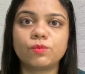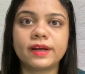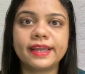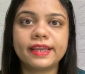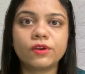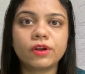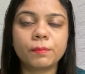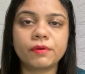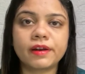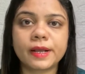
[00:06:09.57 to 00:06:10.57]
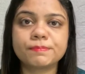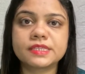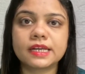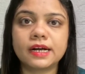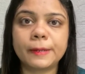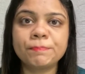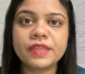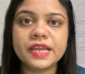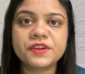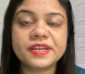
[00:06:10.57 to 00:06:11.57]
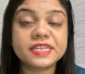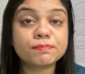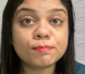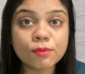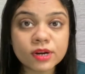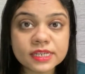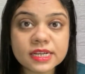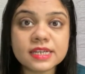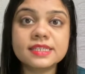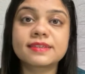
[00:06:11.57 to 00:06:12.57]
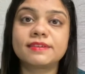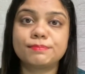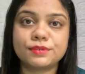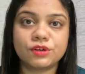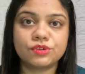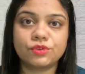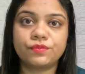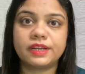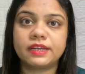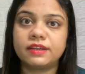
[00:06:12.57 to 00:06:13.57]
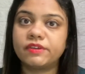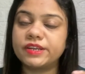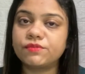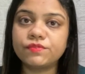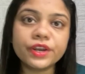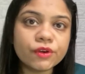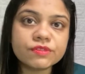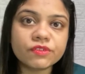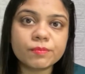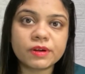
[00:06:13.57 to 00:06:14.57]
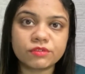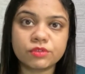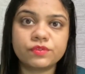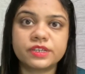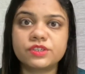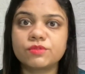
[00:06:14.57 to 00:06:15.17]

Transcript: Why not perhaps create a podcast script out of it, create a video script out of it?